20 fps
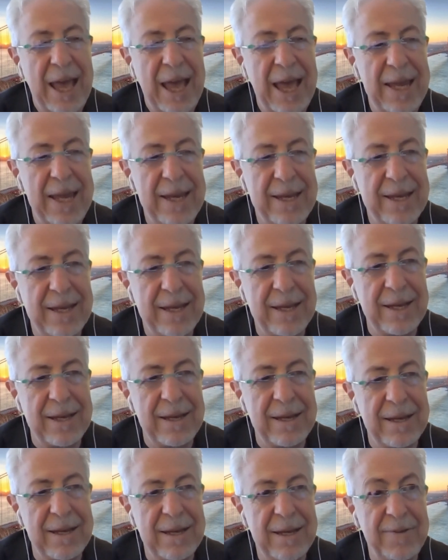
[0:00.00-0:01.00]
And
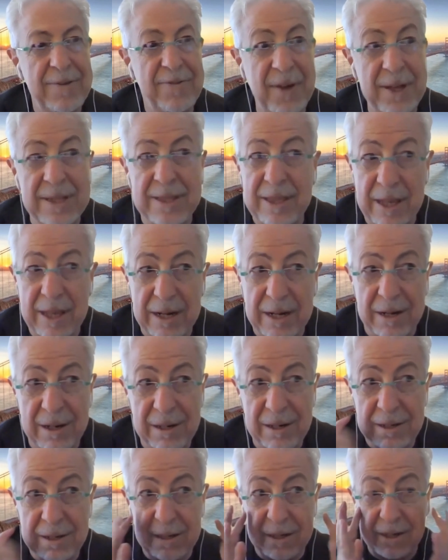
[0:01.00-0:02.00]
in fact, there
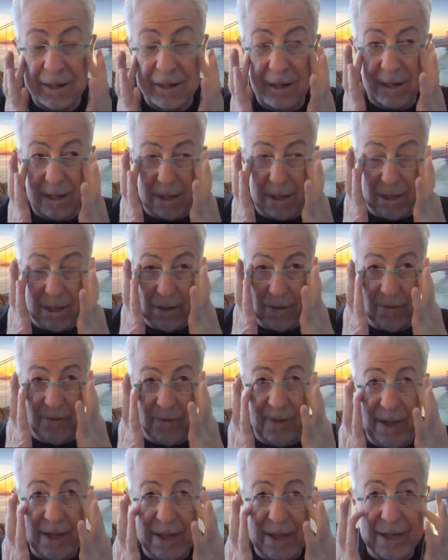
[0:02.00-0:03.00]
are
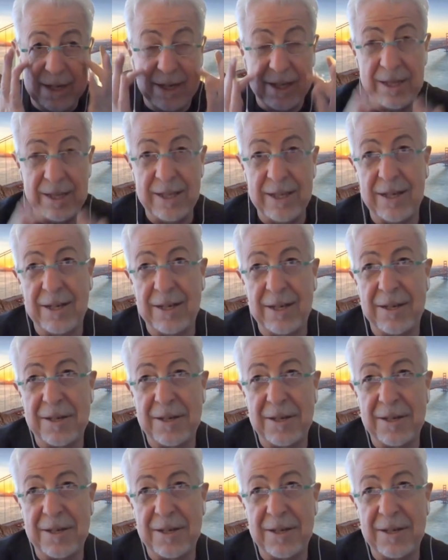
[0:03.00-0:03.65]
very